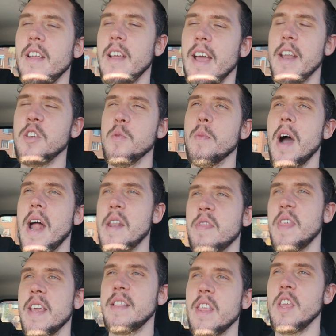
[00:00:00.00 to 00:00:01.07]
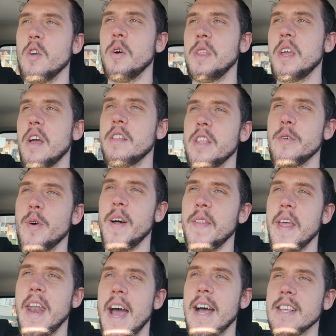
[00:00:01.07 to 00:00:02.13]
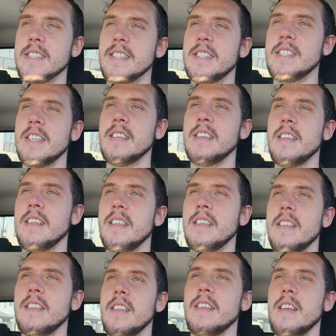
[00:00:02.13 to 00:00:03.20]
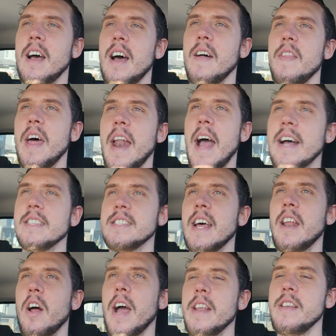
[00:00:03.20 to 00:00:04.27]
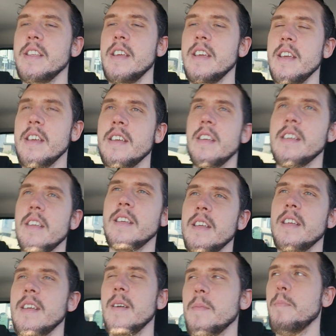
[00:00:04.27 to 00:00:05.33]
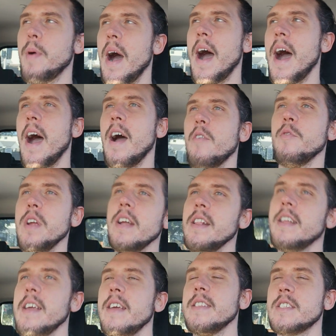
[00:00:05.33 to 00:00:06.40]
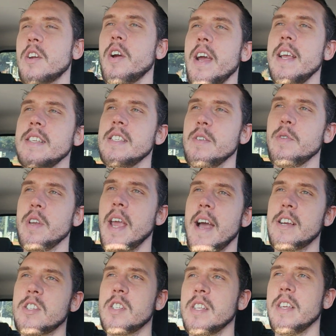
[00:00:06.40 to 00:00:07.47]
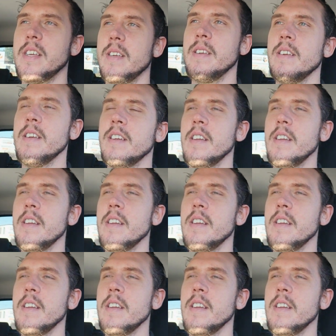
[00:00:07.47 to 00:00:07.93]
and you might think that you're the only one that has that idea, but really it's crazy when you actually